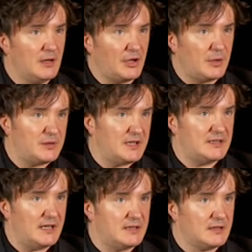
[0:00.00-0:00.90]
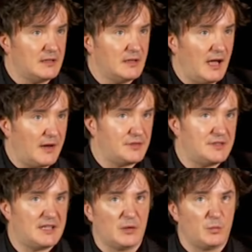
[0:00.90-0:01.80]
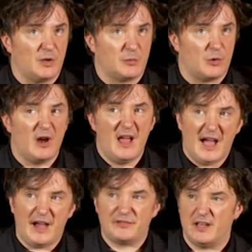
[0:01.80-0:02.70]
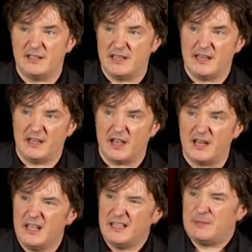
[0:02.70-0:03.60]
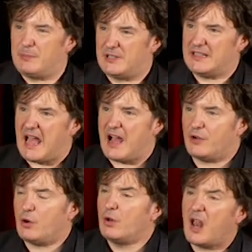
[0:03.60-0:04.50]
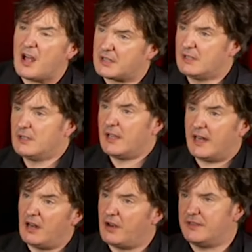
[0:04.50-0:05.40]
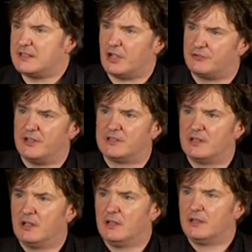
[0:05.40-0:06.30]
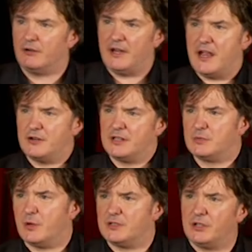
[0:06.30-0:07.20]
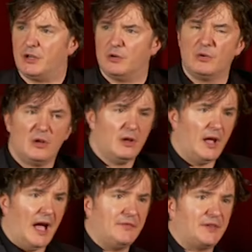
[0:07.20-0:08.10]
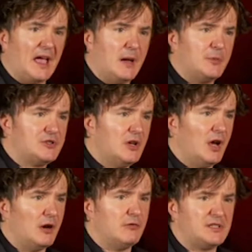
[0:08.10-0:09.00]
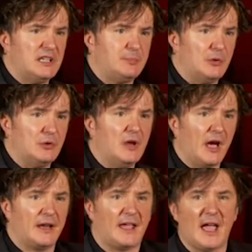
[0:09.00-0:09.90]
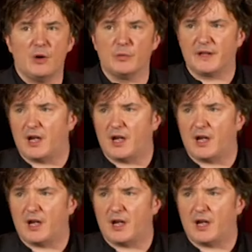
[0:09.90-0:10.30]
Look at what they did after the Second World War, after 1989. These people didn't have a whole lot in a lot of these countries. Their inheritance was, you know, half a cabbage, a rusty spoon, and a cow with a